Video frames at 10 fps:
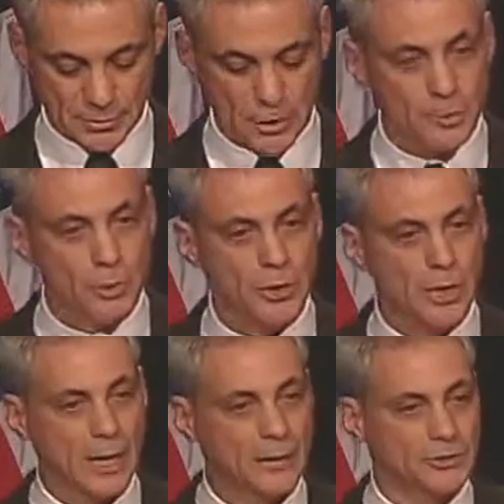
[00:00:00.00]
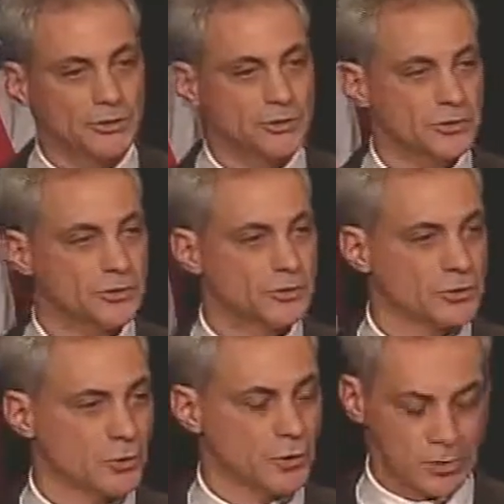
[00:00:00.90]
The community colleges,
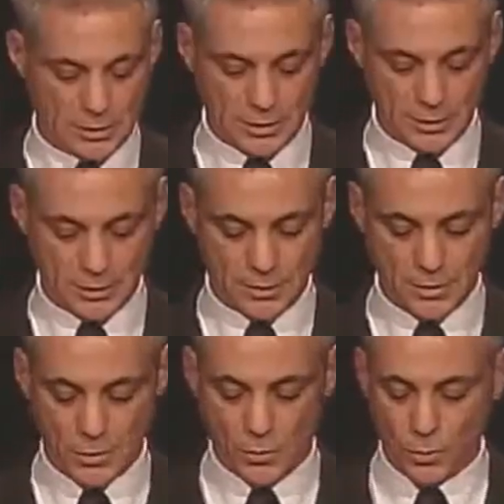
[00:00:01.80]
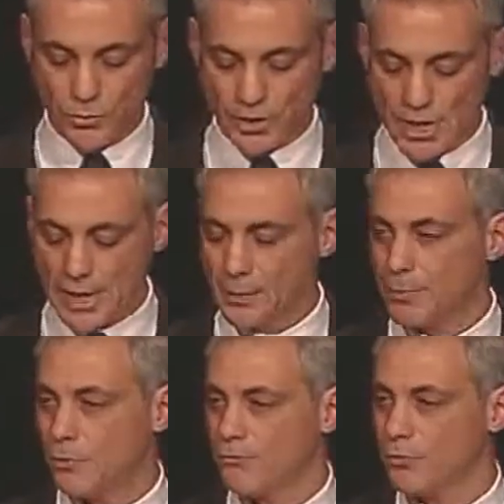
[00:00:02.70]
historically, were the
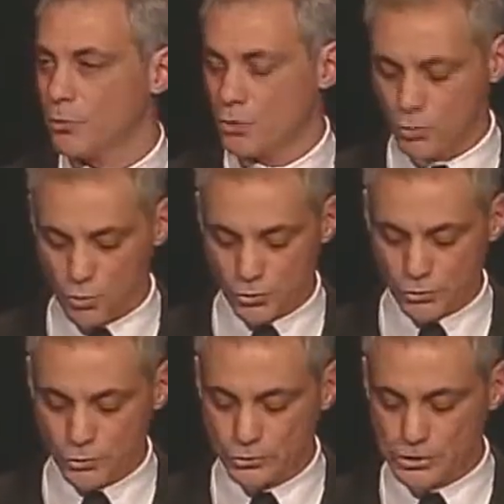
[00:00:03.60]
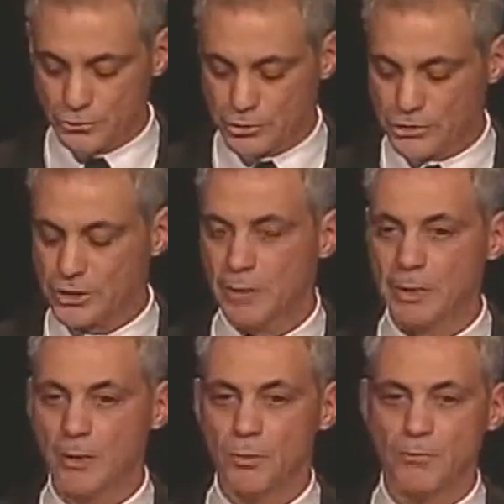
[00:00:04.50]
catapult for the World War II generation
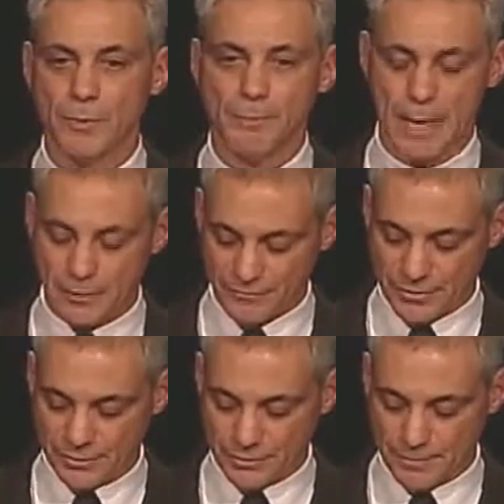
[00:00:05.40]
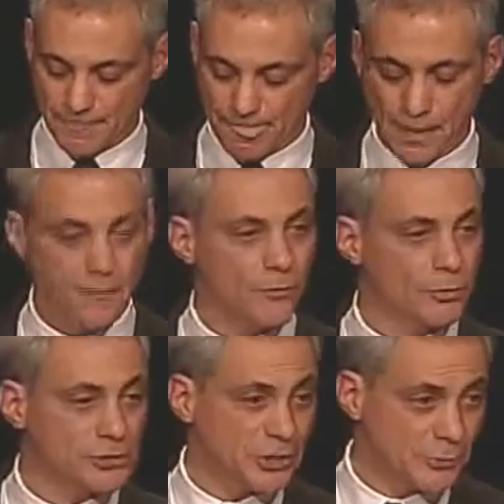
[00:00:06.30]
coming home from the battlefield,
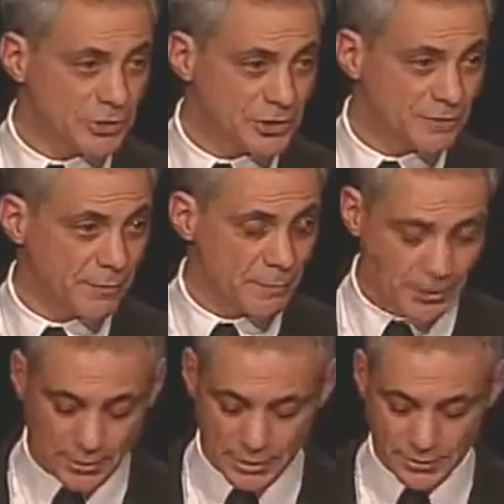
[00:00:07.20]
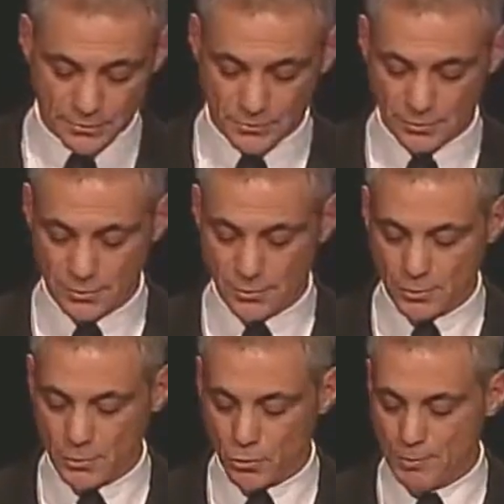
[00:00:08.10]
the generation of Americans
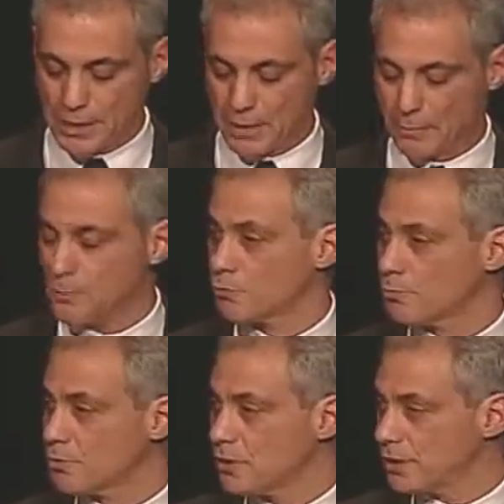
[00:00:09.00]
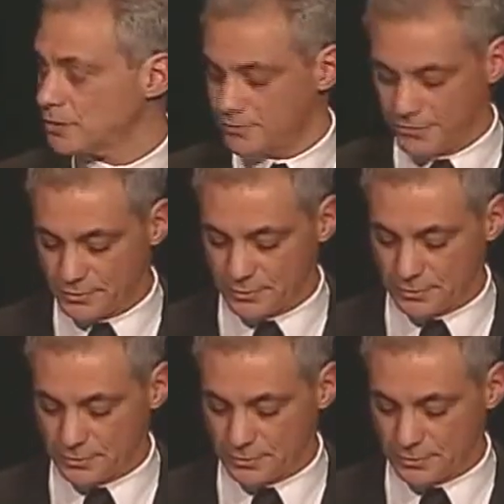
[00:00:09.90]
who became the most productive